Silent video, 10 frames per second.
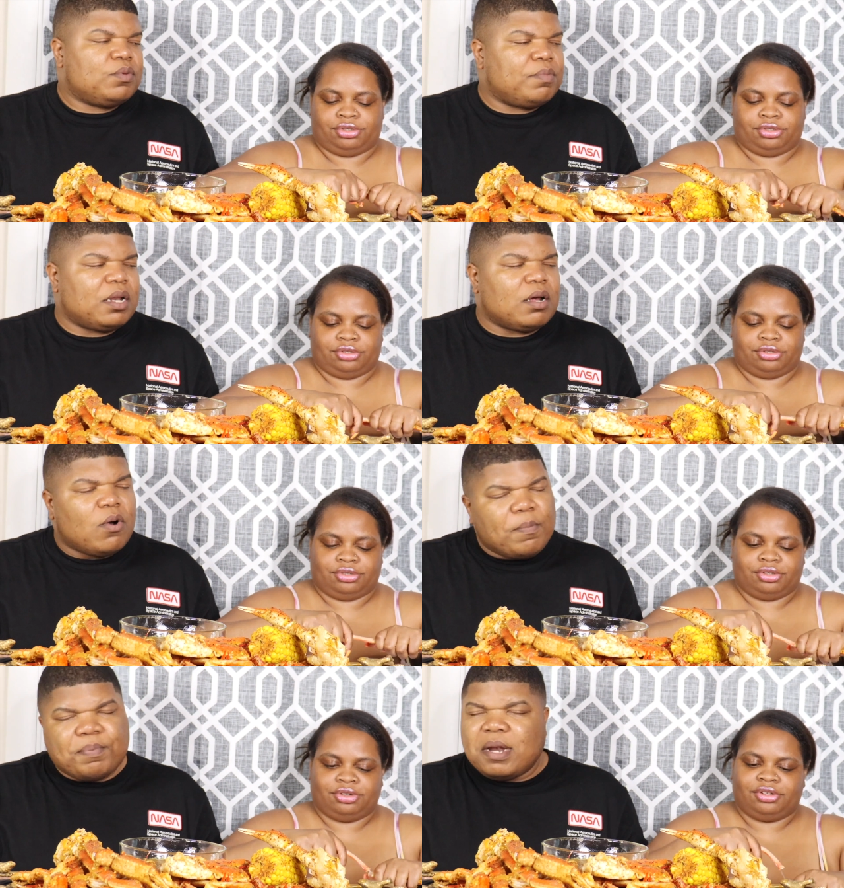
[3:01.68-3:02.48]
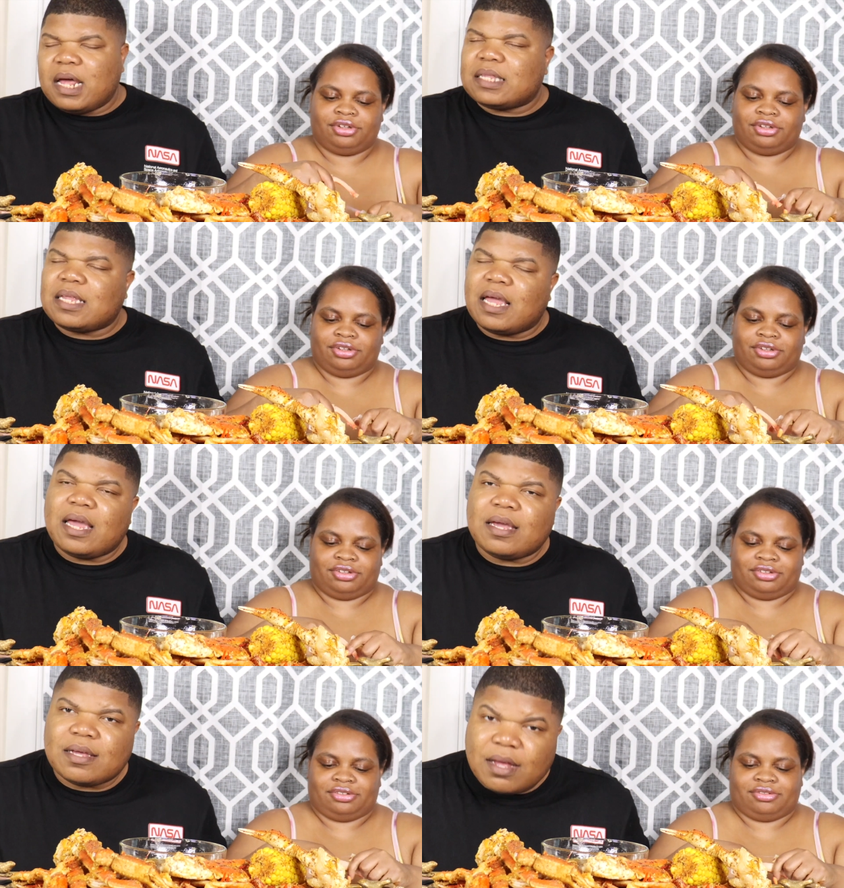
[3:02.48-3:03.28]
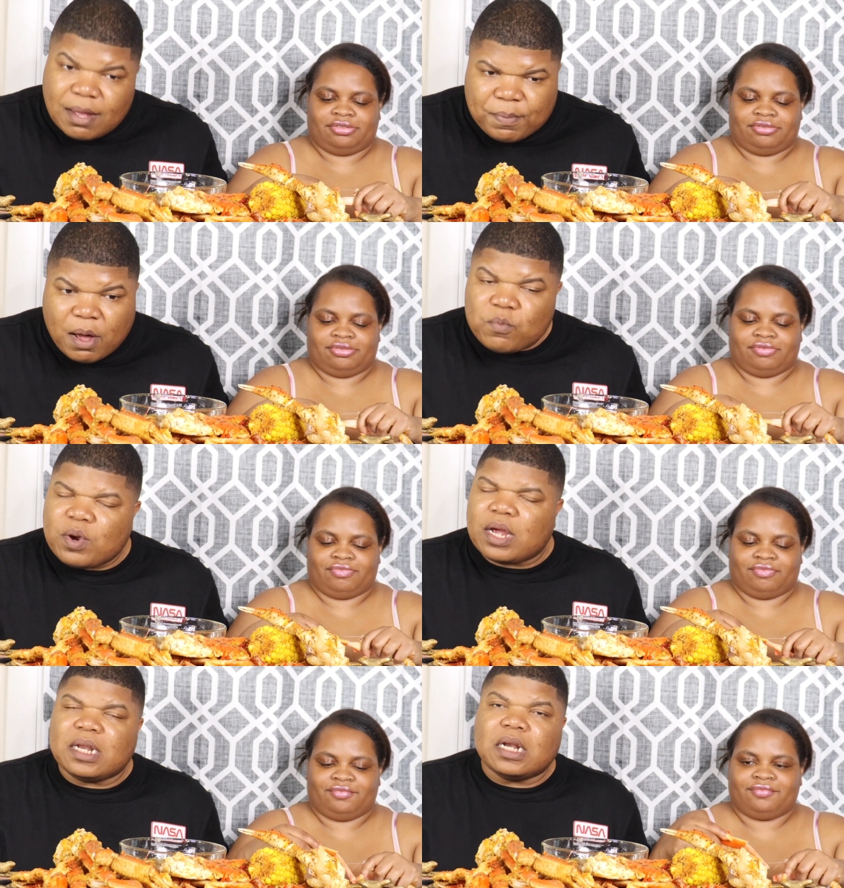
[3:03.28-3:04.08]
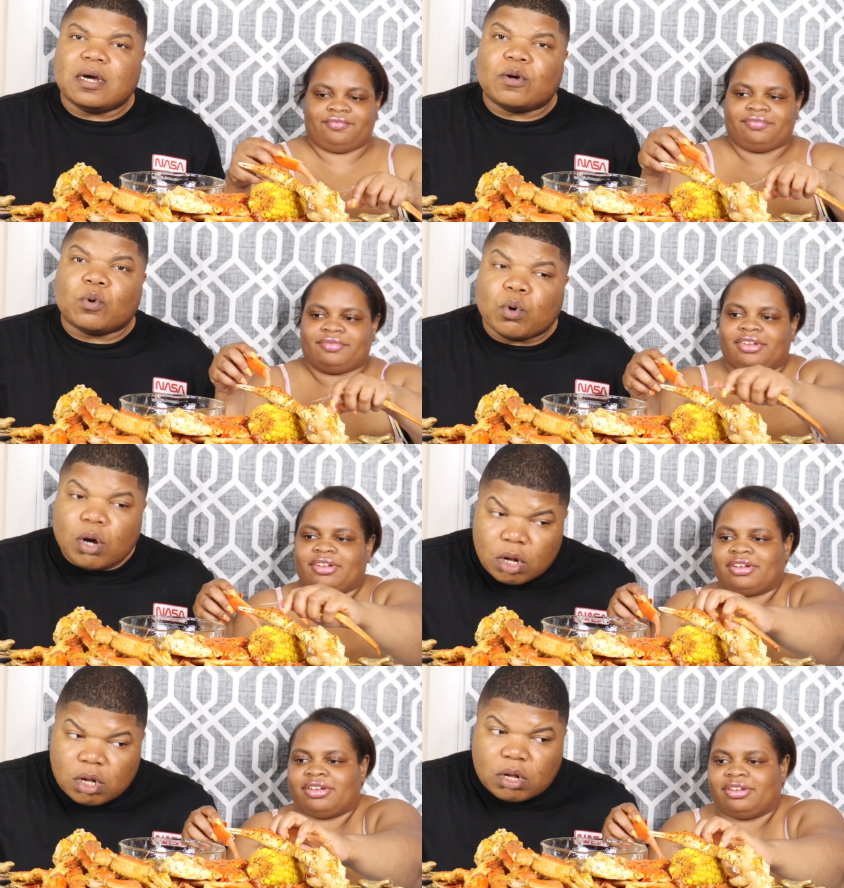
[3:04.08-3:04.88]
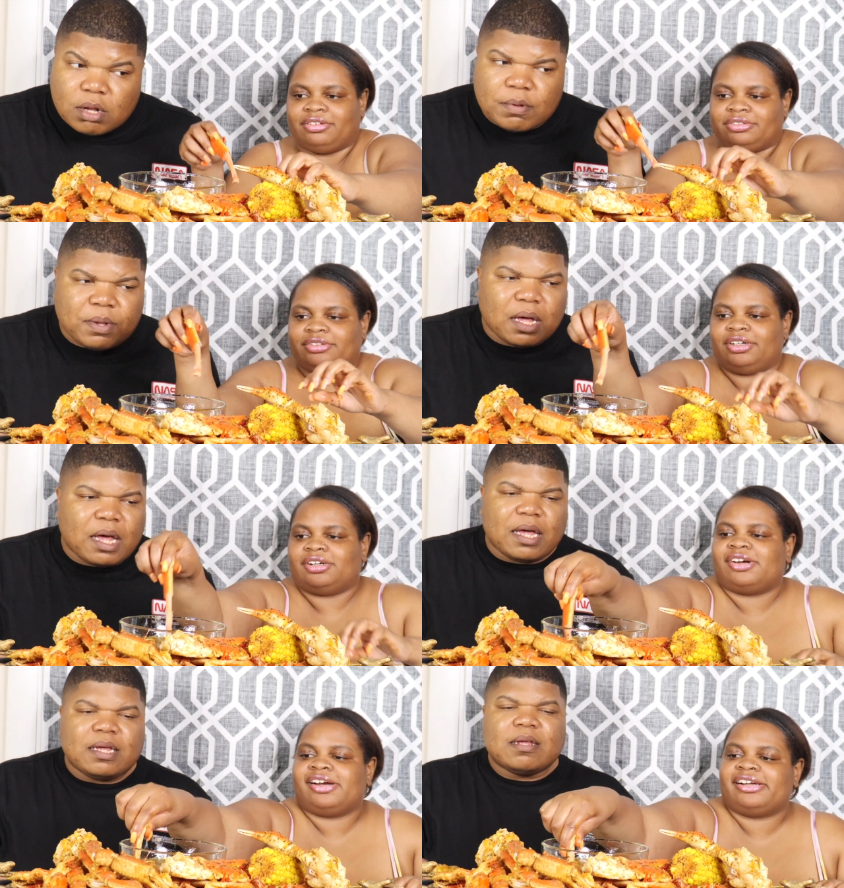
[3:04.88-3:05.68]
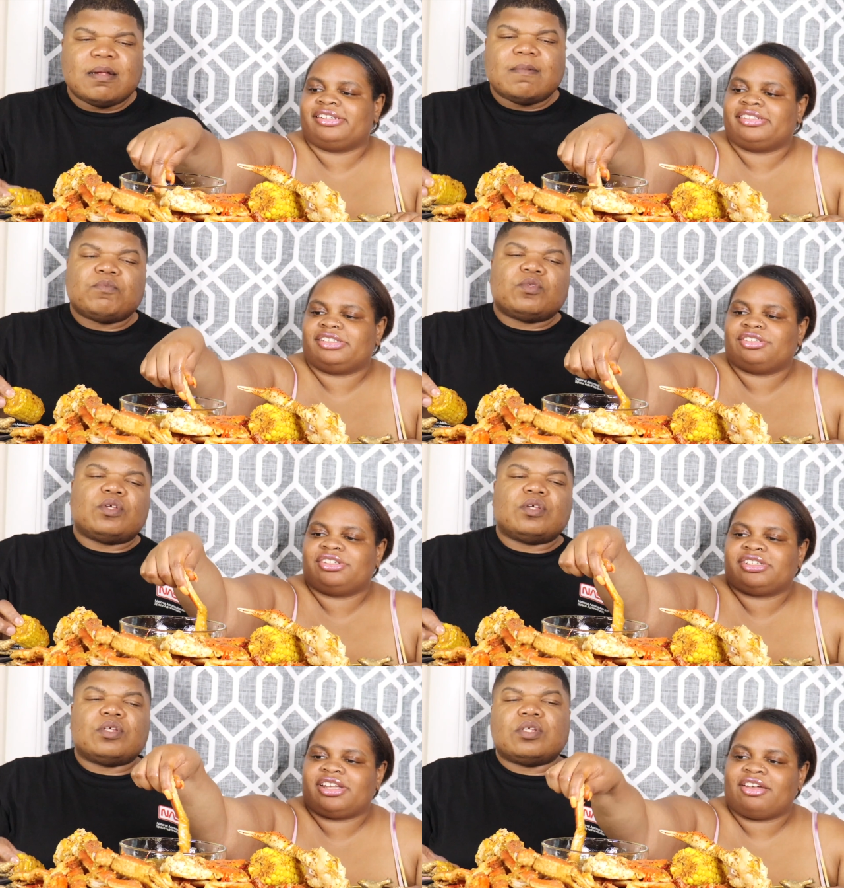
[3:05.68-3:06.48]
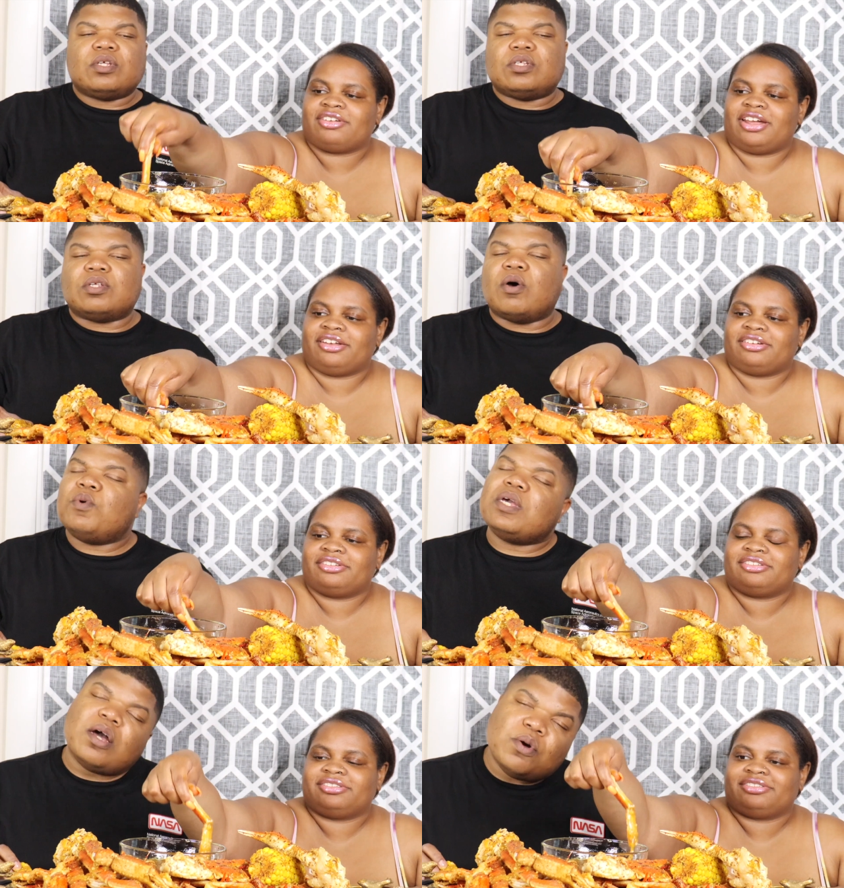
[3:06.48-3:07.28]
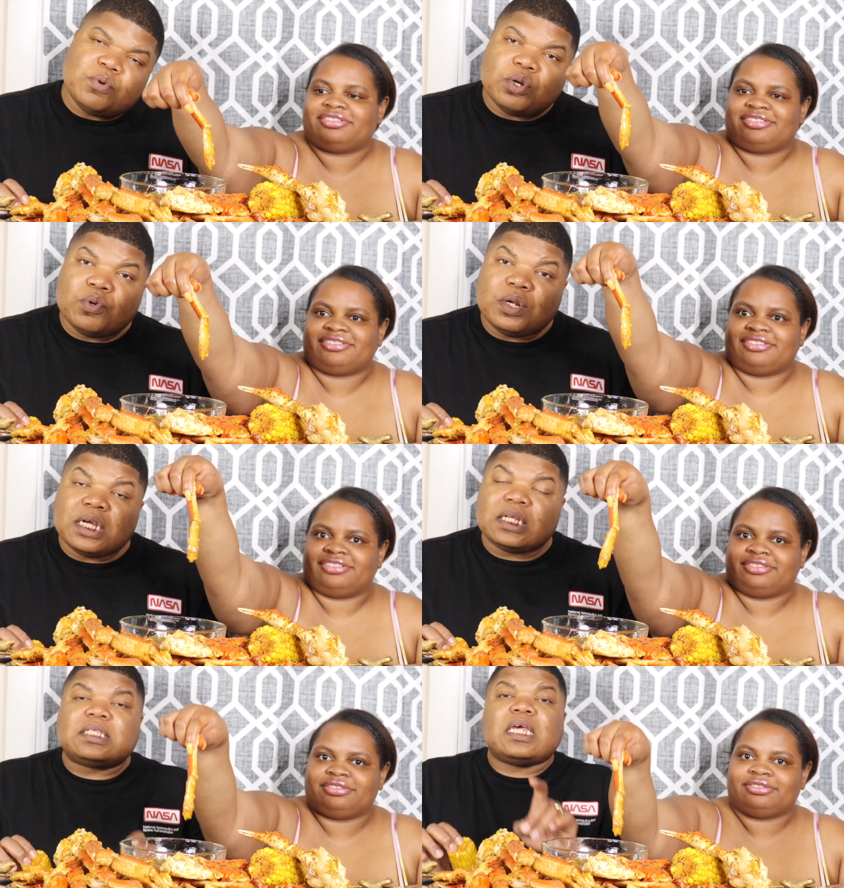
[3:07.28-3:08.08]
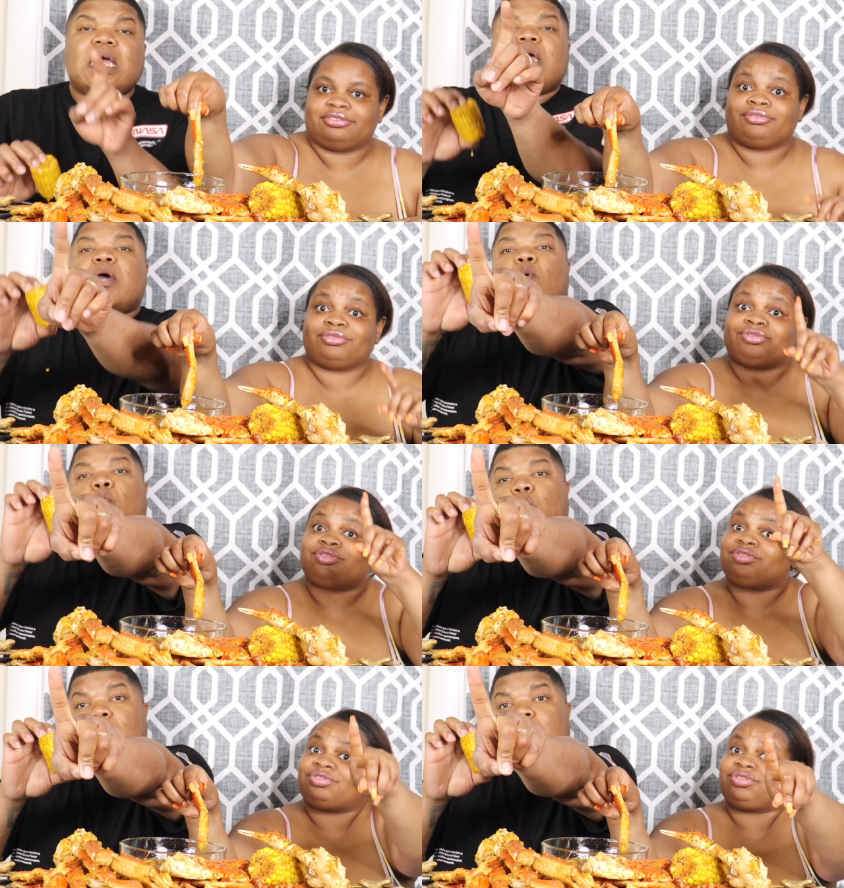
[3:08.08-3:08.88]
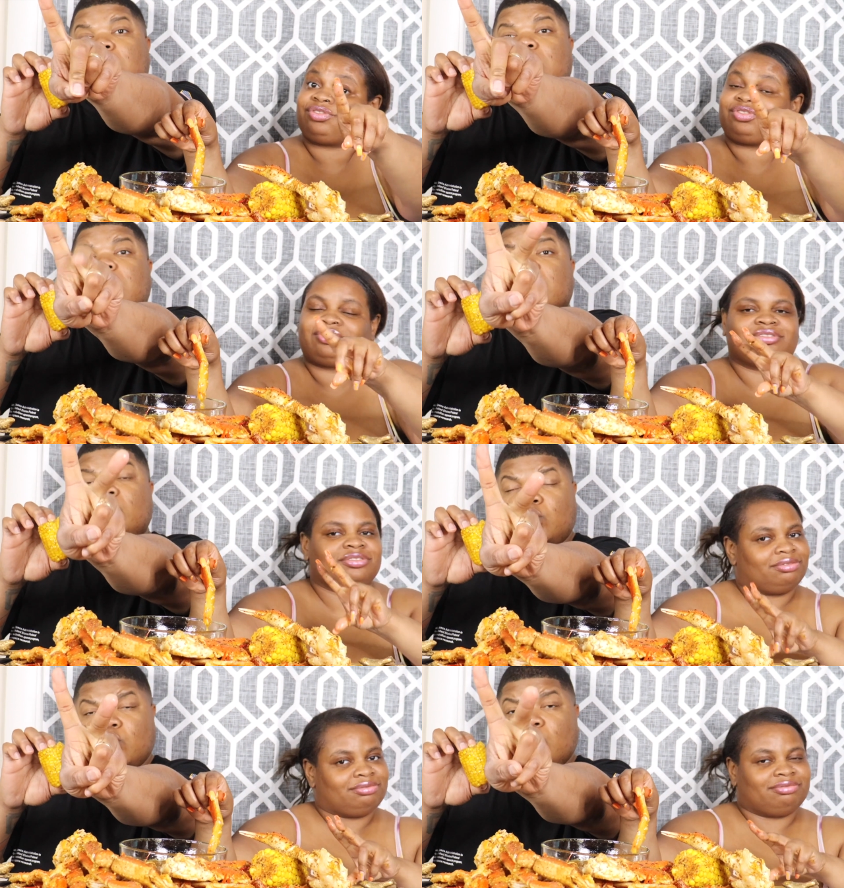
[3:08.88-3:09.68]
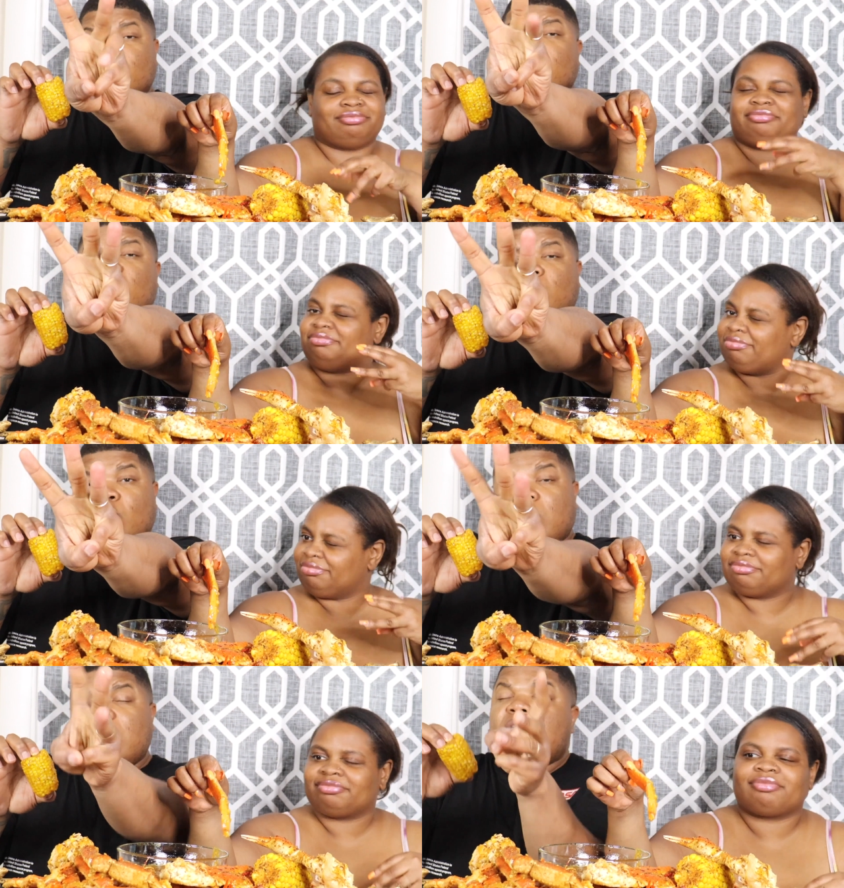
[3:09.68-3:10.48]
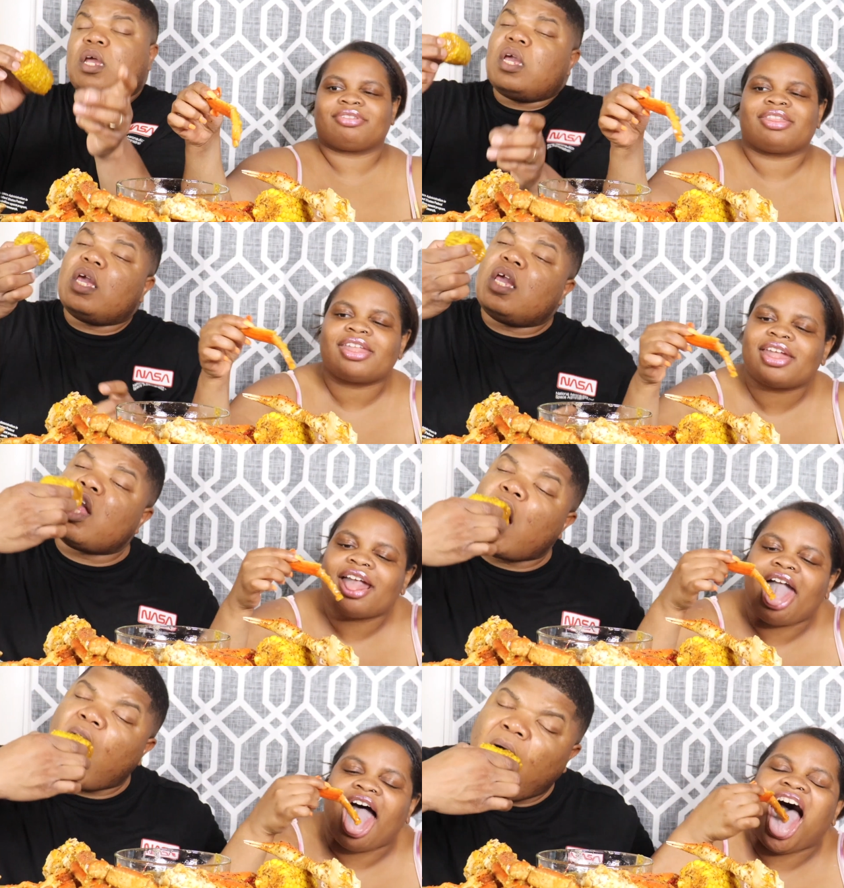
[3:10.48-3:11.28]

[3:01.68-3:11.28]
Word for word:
Speaker 1: Better open that thing up. I'm ready to grub. All right,
Speaker 2: all right, let's do this countdown.
Speaker 1: So we gonna do this in one, two, three.